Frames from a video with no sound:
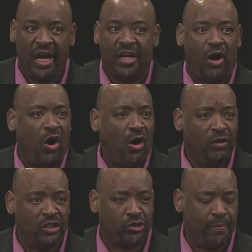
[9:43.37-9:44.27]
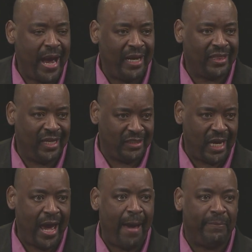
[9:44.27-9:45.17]
and all the traumatic things
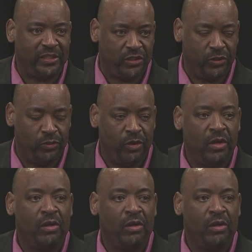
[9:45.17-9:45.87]
that happen to you.